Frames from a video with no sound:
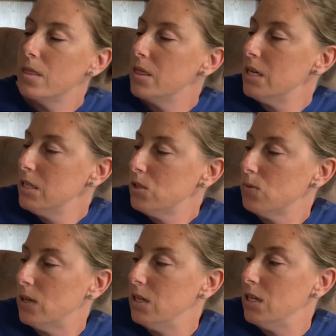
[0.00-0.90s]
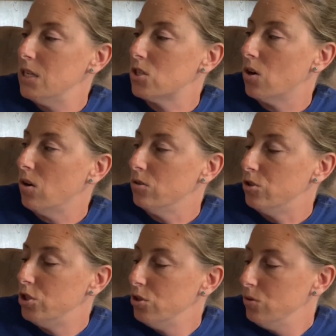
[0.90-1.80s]
This one is called
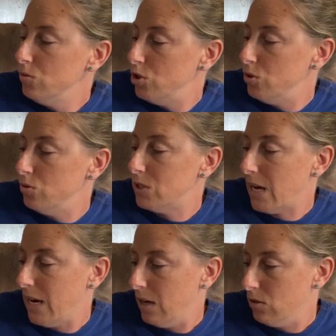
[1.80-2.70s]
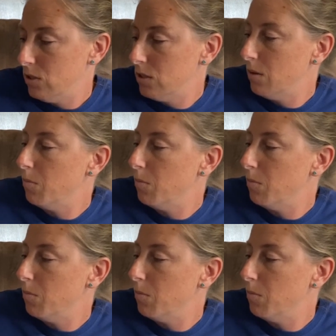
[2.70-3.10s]
Choo Choo's House